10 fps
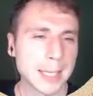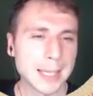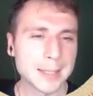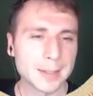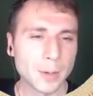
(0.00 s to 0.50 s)

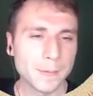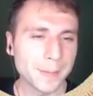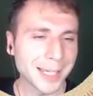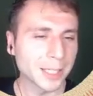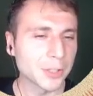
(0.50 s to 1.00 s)
And so if
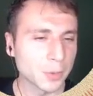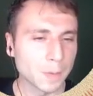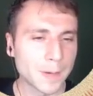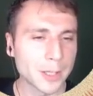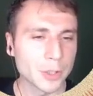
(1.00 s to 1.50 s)
we can
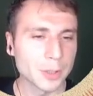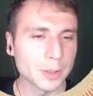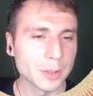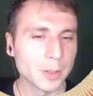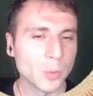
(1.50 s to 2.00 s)
control
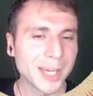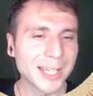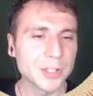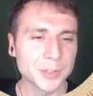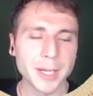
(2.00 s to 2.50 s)
function, we
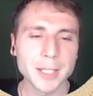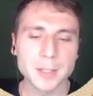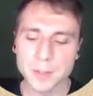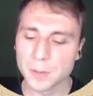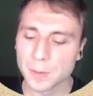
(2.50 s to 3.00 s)
can try
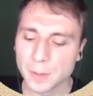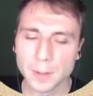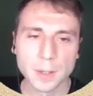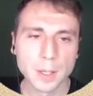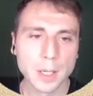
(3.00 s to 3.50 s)
to
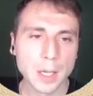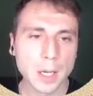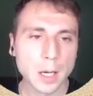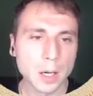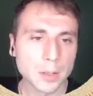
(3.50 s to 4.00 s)

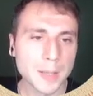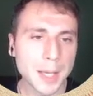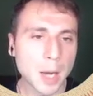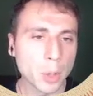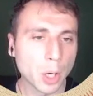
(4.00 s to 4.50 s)

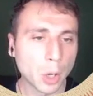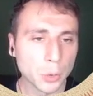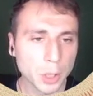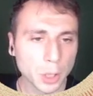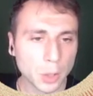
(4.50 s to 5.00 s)
run our
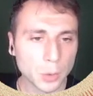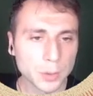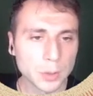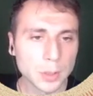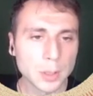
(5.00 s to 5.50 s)
own
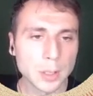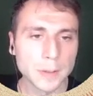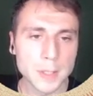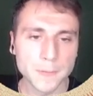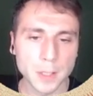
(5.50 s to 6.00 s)
code
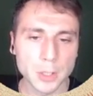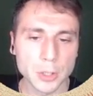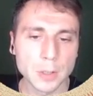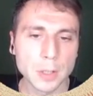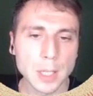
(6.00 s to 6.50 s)
in this
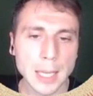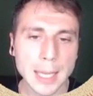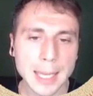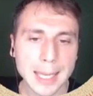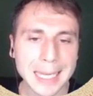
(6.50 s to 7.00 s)
function
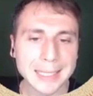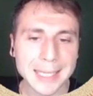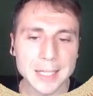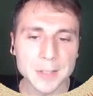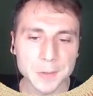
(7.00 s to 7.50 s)
and
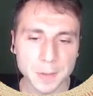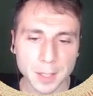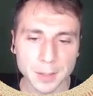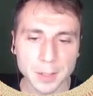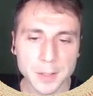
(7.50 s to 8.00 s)

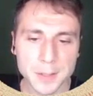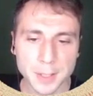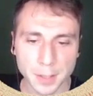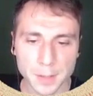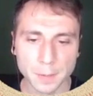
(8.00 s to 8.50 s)
extract
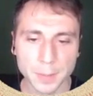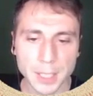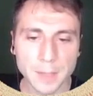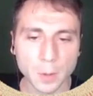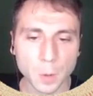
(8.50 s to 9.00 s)
secrets from
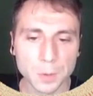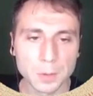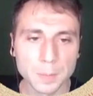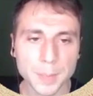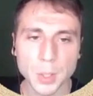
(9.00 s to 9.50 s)
key vault,
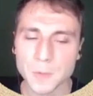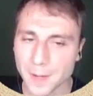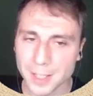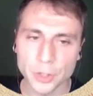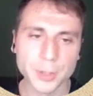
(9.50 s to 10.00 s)
because
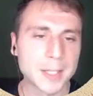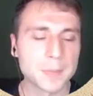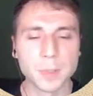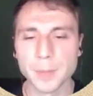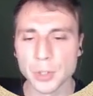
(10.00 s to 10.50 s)
function
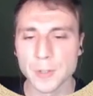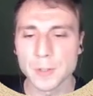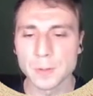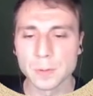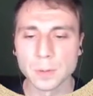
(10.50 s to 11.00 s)
has permissions
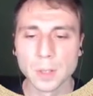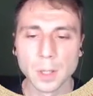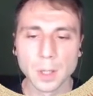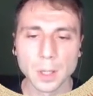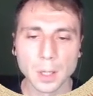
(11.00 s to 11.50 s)
to
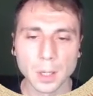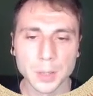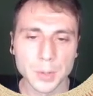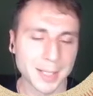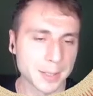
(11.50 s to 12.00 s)

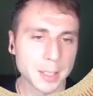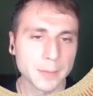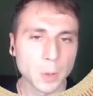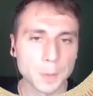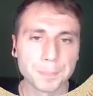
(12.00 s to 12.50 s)
access key
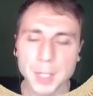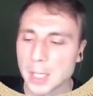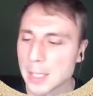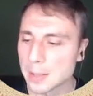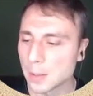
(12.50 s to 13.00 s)
vault.
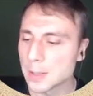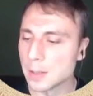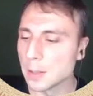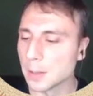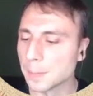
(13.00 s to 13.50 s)
So let's
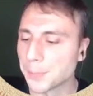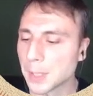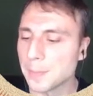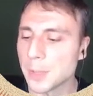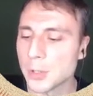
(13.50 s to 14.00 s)
do it.
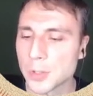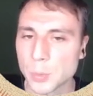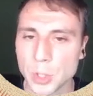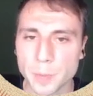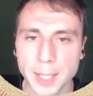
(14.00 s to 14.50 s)
Let me
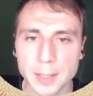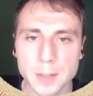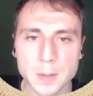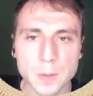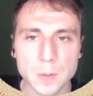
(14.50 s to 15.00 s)
switch back
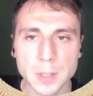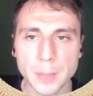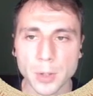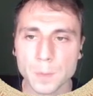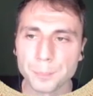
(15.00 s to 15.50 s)
to
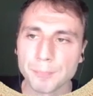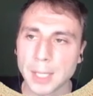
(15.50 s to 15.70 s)
demo.